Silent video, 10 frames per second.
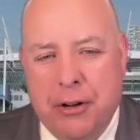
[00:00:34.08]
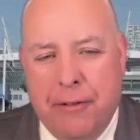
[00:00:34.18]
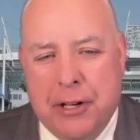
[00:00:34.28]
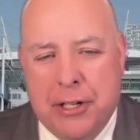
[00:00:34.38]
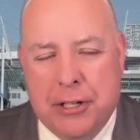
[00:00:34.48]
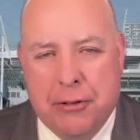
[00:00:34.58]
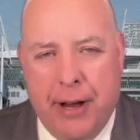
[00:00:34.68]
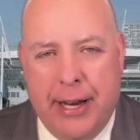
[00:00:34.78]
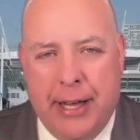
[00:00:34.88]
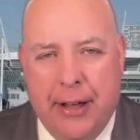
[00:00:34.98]
you're officially
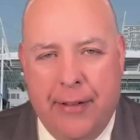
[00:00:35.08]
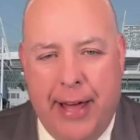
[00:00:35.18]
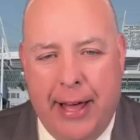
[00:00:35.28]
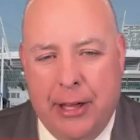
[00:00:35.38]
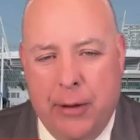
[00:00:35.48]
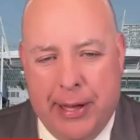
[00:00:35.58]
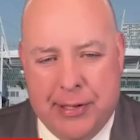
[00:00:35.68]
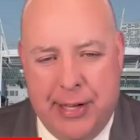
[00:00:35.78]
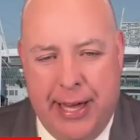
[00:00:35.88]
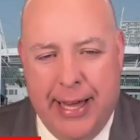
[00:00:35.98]
trading on the
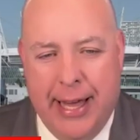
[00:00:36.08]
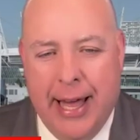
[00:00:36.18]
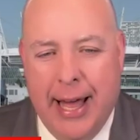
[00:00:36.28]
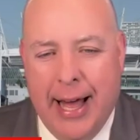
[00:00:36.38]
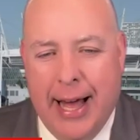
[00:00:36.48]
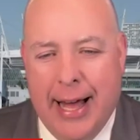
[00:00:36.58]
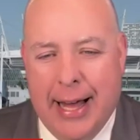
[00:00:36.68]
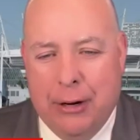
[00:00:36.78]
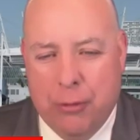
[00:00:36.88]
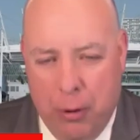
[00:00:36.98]
AQSE
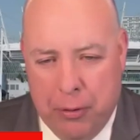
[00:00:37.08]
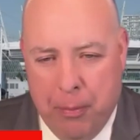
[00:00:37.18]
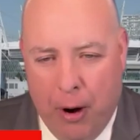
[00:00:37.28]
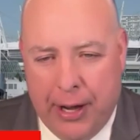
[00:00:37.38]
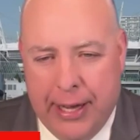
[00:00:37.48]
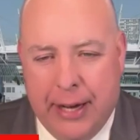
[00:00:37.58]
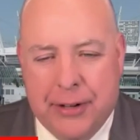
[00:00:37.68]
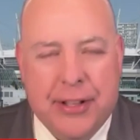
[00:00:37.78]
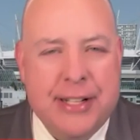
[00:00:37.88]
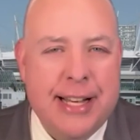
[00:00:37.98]
uh, growth market
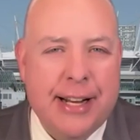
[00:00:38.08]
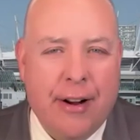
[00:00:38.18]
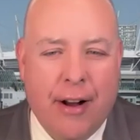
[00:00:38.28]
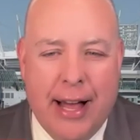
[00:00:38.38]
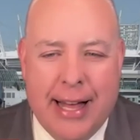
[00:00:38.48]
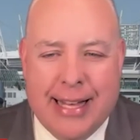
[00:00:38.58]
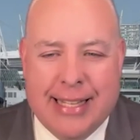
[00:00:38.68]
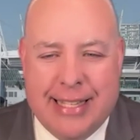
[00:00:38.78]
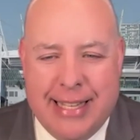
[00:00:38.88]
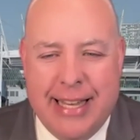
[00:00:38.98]
under the ticker
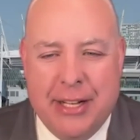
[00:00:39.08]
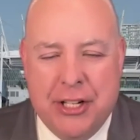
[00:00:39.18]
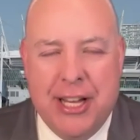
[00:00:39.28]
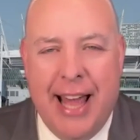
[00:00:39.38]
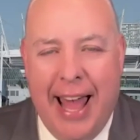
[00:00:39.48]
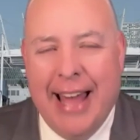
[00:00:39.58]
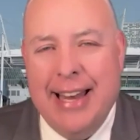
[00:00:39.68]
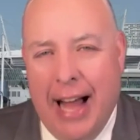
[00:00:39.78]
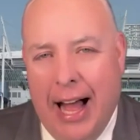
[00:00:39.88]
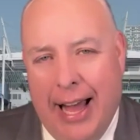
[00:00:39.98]

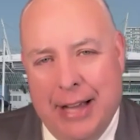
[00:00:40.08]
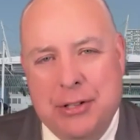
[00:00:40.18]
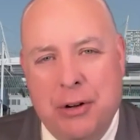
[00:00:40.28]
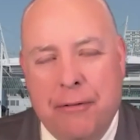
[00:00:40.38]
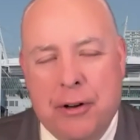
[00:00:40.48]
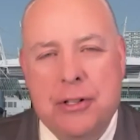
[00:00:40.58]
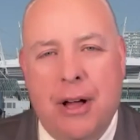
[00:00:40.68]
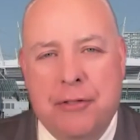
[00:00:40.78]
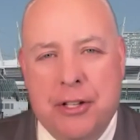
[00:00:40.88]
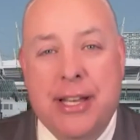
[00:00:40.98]
CGNI. So, first
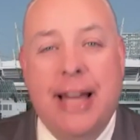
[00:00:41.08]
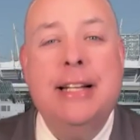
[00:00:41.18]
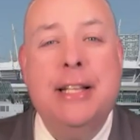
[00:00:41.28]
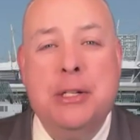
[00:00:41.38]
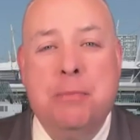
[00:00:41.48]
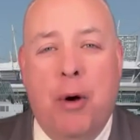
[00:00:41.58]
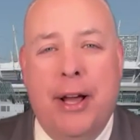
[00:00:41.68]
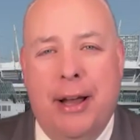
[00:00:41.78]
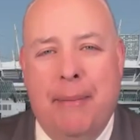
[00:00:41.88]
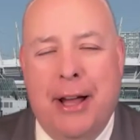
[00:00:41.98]
off, just getting to this
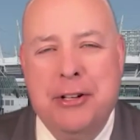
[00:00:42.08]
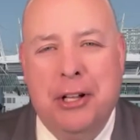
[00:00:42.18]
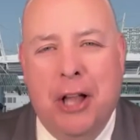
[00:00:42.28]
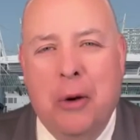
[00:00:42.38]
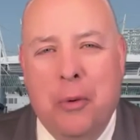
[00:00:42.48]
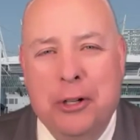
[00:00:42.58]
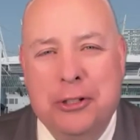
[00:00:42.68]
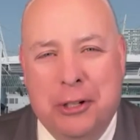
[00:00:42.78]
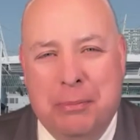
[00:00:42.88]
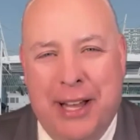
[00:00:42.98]
point, I imagine a lot of work
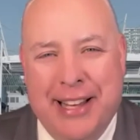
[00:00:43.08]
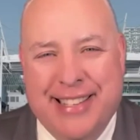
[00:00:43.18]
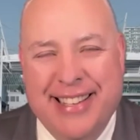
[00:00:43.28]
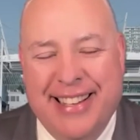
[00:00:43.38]
took place.